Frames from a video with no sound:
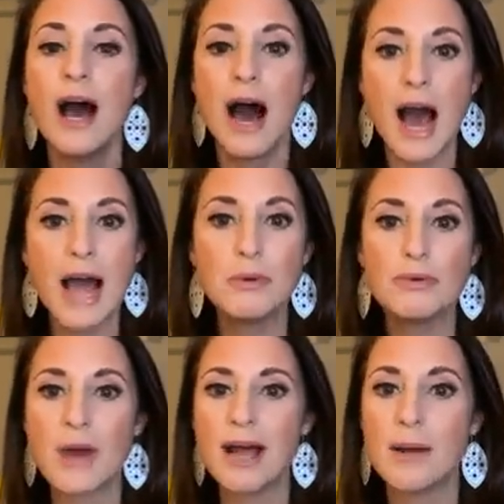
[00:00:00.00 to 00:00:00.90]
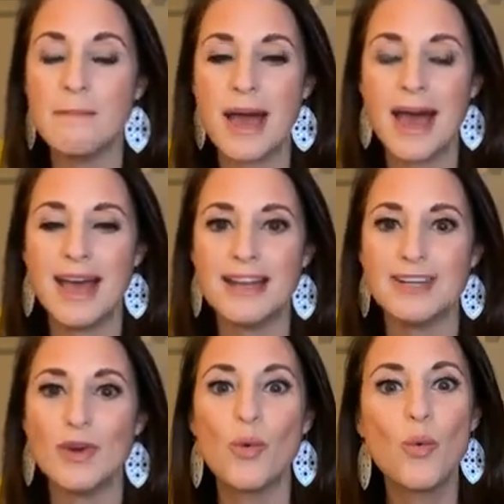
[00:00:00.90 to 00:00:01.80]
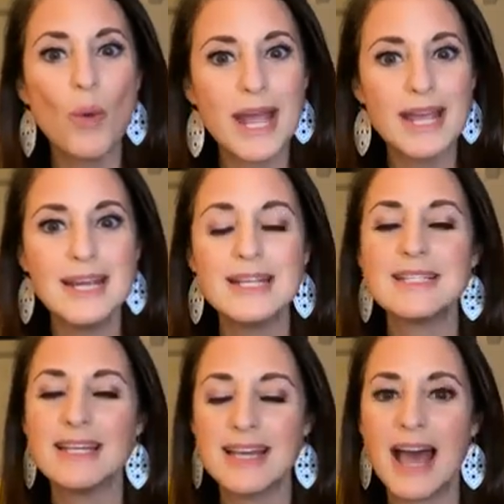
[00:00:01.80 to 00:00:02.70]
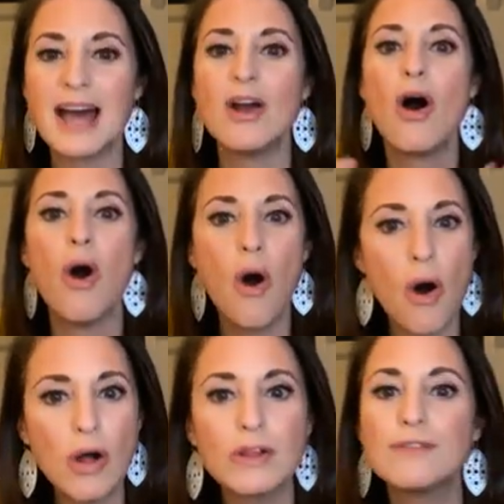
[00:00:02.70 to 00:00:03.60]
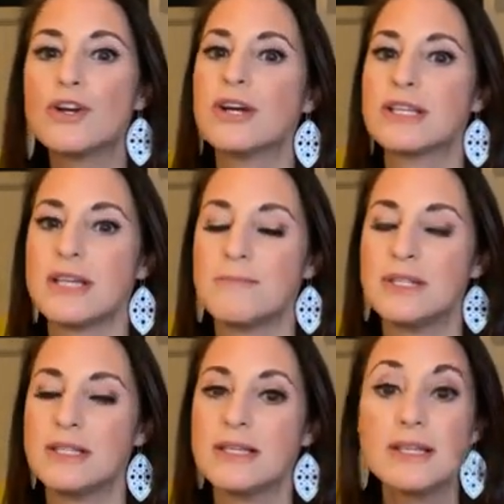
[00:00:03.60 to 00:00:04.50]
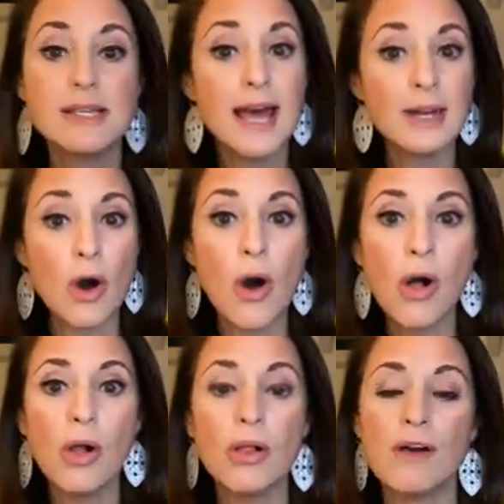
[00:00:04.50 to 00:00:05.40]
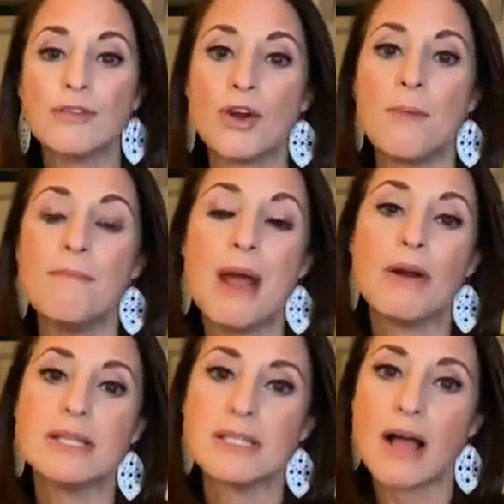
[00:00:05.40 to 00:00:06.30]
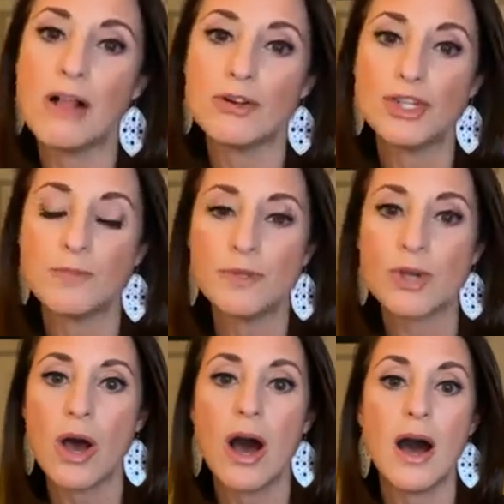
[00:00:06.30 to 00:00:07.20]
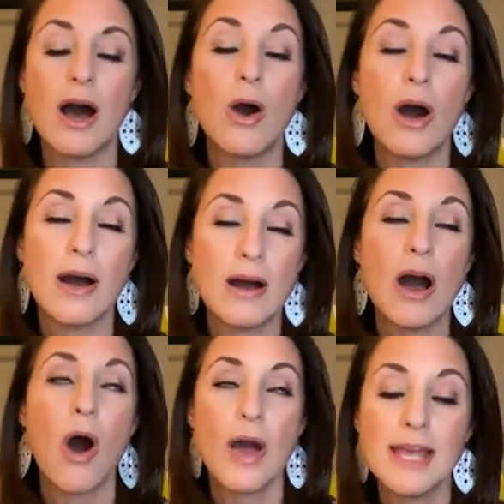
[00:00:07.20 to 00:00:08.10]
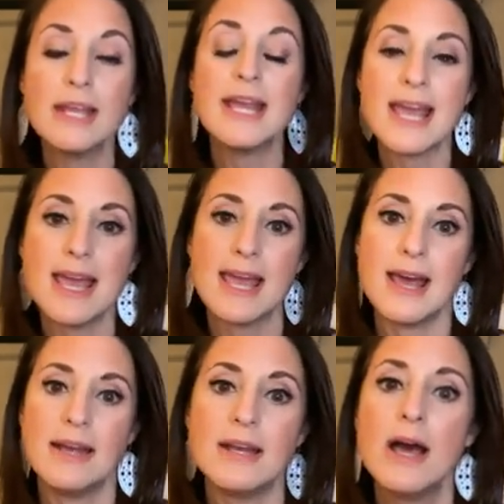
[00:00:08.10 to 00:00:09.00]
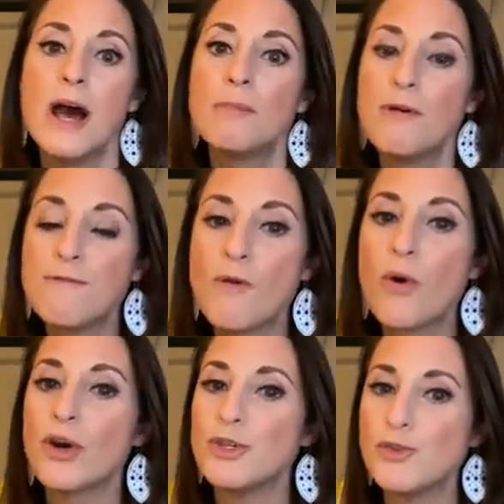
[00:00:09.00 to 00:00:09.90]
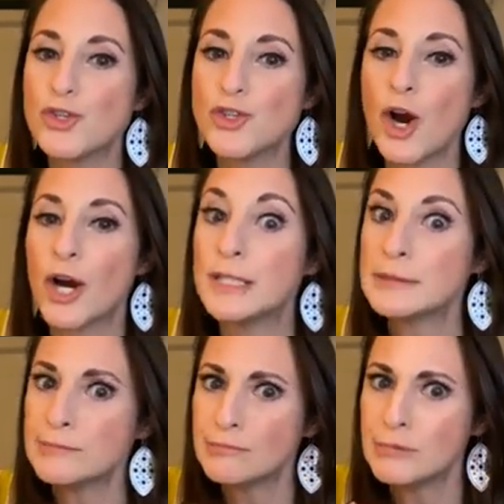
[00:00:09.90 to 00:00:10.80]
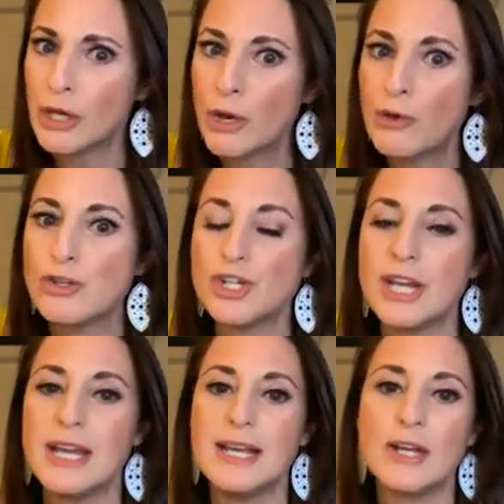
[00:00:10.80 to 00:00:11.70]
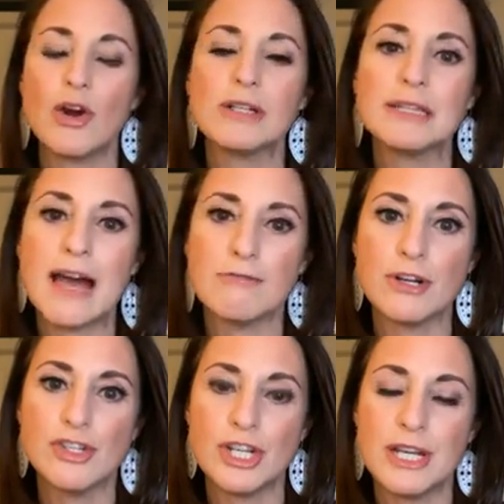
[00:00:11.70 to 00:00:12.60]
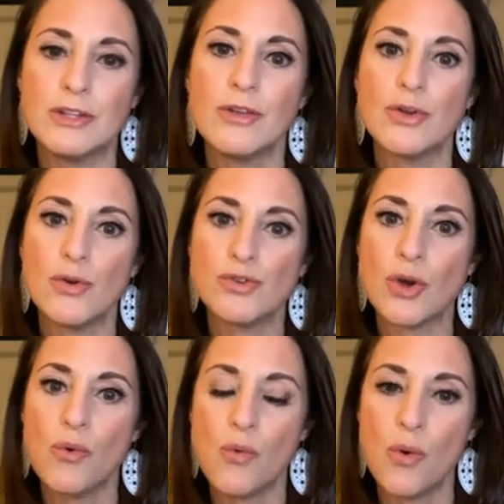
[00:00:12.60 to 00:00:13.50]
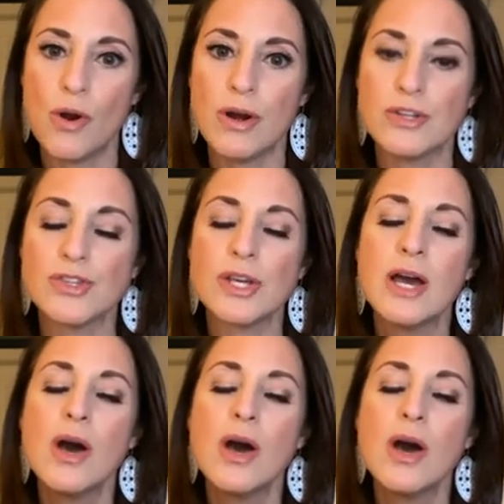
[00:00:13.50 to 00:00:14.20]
I would recommend waiting to get all of your acceptances and all of your merit scholarships in hand before you start negotiating or leveraging those awards.